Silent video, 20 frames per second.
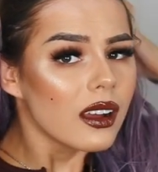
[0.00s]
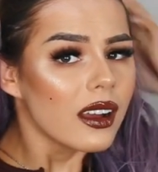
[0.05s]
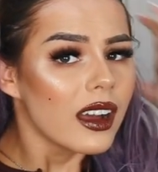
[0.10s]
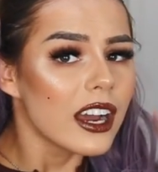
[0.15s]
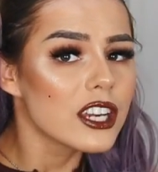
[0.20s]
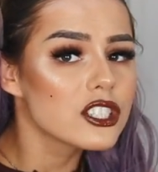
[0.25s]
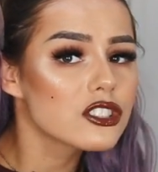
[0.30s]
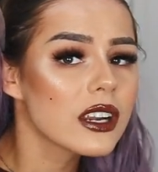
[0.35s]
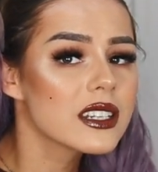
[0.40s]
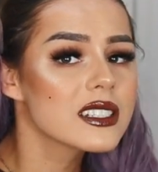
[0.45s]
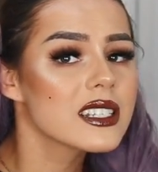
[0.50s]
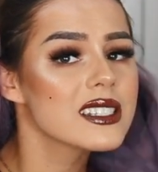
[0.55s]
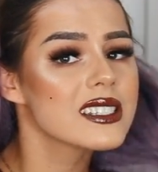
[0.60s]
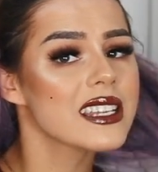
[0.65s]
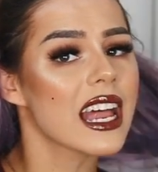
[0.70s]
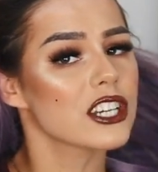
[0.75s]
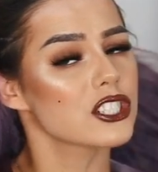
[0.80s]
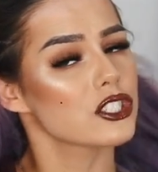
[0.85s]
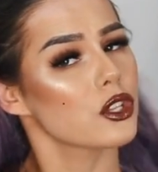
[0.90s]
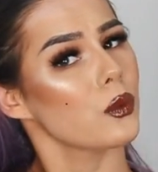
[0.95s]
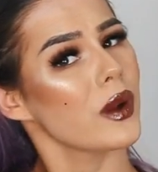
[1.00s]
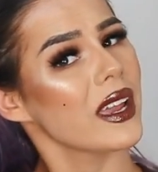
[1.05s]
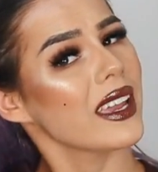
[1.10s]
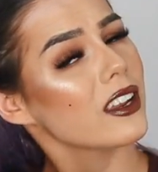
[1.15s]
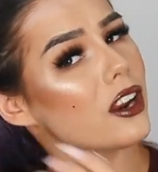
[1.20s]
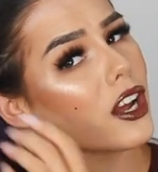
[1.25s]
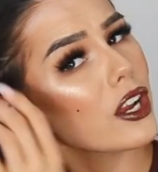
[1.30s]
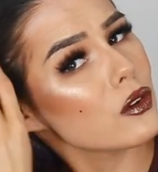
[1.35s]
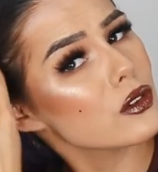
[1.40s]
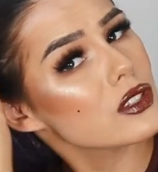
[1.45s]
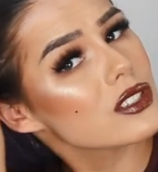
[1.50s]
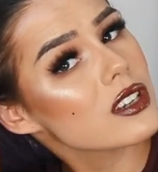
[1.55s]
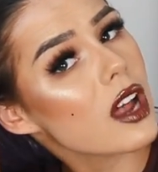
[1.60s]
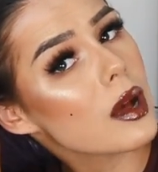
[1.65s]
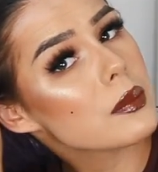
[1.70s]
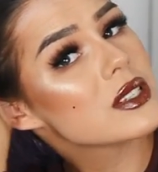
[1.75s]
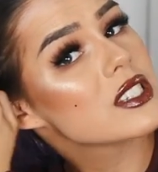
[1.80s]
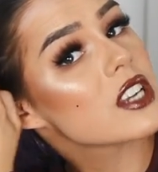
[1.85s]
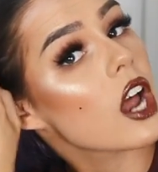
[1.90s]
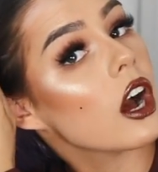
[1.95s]
I tried to snatch the wig, like,
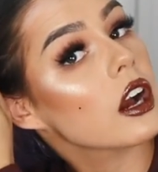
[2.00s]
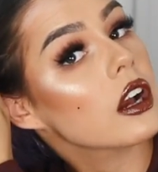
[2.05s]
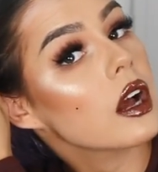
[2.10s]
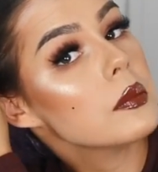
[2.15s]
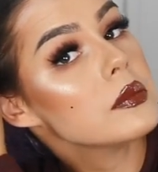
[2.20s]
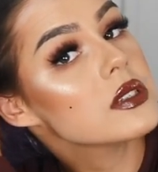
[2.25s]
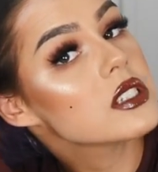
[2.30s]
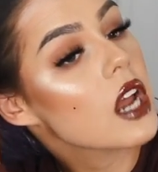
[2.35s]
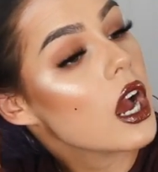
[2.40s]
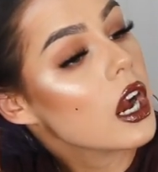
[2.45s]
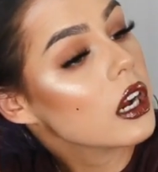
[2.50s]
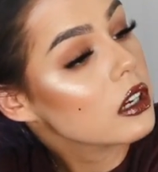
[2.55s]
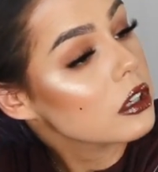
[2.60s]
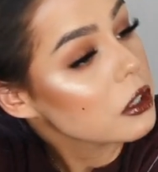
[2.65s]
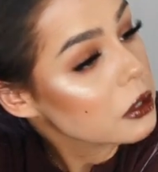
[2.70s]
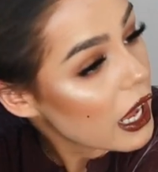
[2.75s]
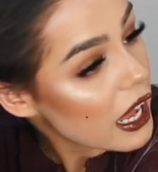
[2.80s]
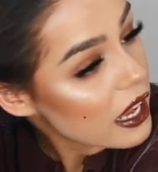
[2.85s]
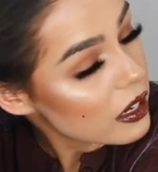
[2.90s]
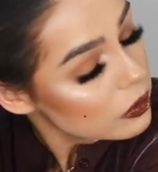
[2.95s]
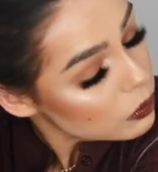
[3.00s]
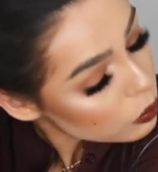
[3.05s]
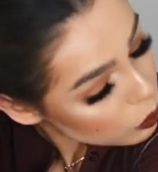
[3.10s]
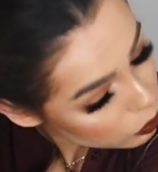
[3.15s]
I'm stuck, okay.